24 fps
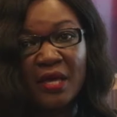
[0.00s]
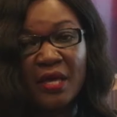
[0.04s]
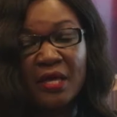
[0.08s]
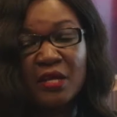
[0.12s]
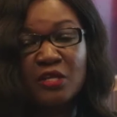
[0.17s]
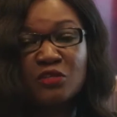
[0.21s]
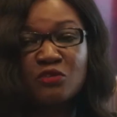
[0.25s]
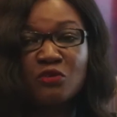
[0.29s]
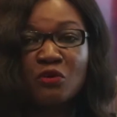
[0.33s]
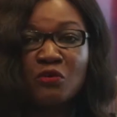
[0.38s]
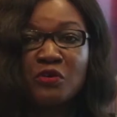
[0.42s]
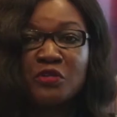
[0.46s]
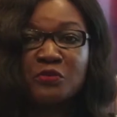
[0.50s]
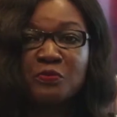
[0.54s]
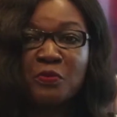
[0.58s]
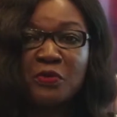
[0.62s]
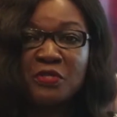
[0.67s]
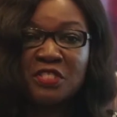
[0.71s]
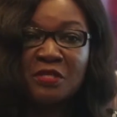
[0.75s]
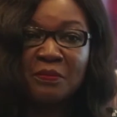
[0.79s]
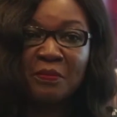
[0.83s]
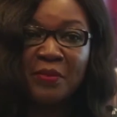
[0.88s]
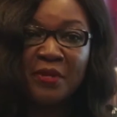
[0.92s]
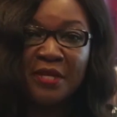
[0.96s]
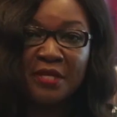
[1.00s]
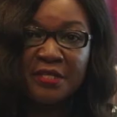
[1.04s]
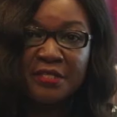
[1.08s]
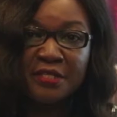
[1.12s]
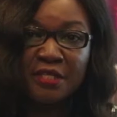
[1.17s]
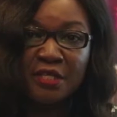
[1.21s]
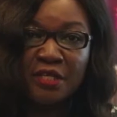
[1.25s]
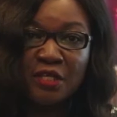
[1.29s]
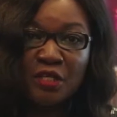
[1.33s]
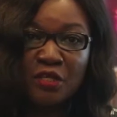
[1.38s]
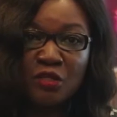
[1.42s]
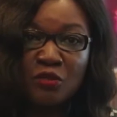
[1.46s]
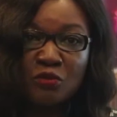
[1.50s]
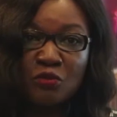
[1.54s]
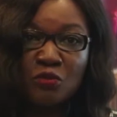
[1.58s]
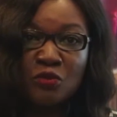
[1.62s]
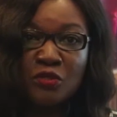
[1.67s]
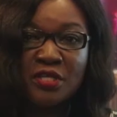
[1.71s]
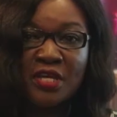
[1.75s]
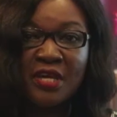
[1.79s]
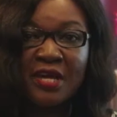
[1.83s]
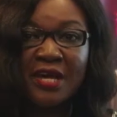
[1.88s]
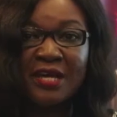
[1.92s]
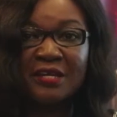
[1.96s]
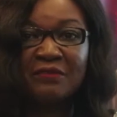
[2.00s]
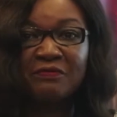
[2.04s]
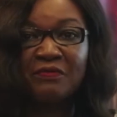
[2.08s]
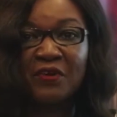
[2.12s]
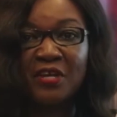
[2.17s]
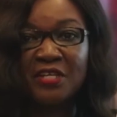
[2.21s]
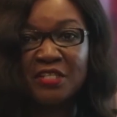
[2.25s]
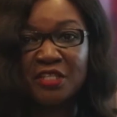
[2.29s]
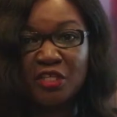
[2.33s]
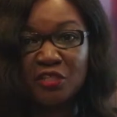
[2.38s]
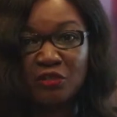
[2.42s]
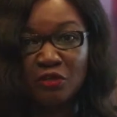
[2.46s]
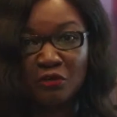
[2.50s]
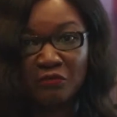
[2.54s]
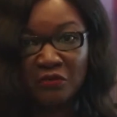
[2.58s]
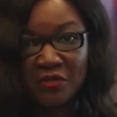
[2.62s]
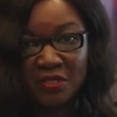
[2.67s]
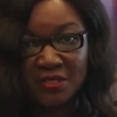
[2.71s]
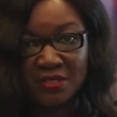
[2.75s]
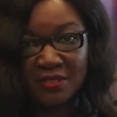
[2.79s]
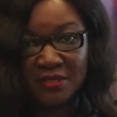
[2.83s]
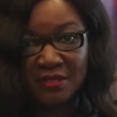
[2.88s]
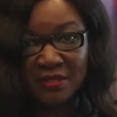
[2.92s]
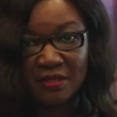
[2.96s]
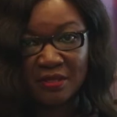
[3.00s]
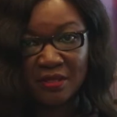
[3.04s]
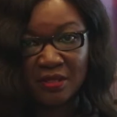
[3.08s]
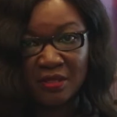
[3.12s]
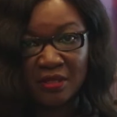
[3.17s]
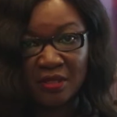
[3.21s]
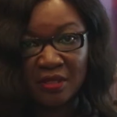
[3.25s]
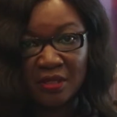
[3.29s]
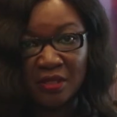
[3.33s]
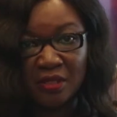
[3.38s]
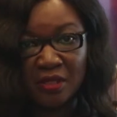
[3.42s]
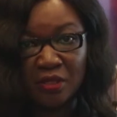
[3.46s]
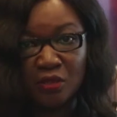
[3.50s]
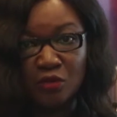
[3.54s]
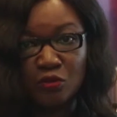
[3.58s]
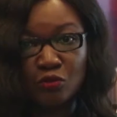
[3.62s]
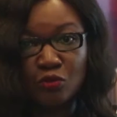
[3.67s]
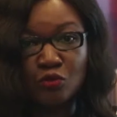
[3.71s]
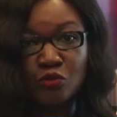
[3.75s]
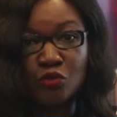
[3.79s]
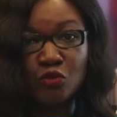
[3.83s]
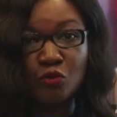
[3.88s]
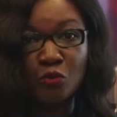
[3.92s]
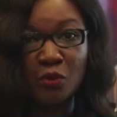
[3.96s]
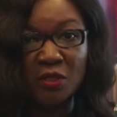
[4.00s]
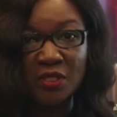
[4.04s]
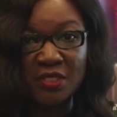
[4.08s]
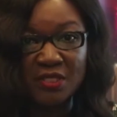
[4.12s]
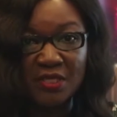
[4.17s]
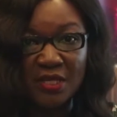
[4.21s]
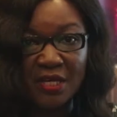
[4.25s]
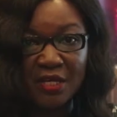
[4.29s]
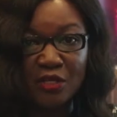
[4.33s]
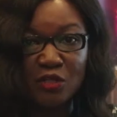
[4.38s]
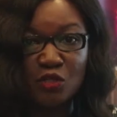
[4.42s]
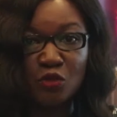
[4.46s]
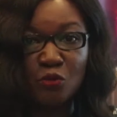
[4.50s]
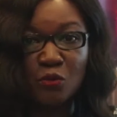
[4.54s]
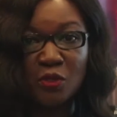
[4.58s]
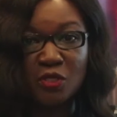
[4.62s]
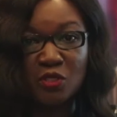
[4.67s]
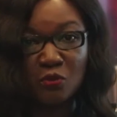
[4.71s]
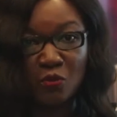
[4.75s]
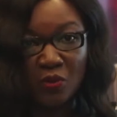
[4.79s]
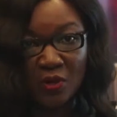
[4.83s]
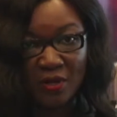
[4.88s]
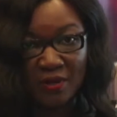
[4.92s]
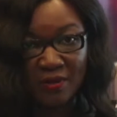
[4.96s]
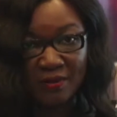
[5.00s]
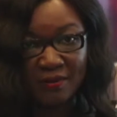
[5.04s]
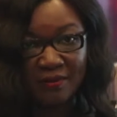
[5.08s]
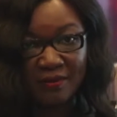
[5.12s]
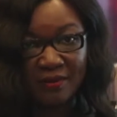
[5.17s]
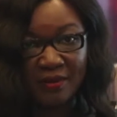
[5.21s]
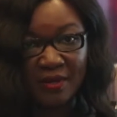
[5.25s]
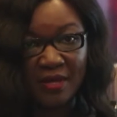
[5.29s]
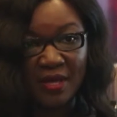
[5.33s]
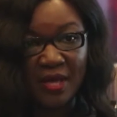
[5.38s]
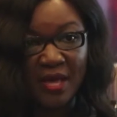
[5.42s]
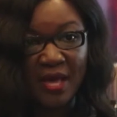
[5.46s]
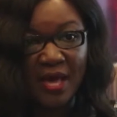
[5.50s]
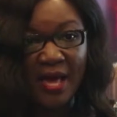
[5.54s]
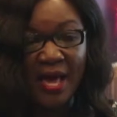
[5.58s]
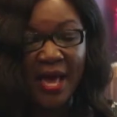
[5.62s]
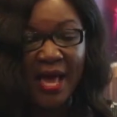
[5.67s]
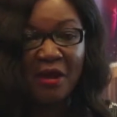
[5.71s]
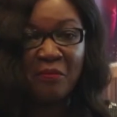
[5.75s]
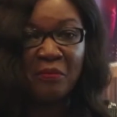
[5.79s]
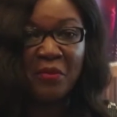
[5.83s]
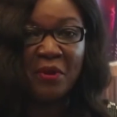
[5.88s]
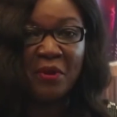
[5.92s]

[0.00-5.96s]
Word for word: It is your responsibility to take advantage of it, to do it and do it well. I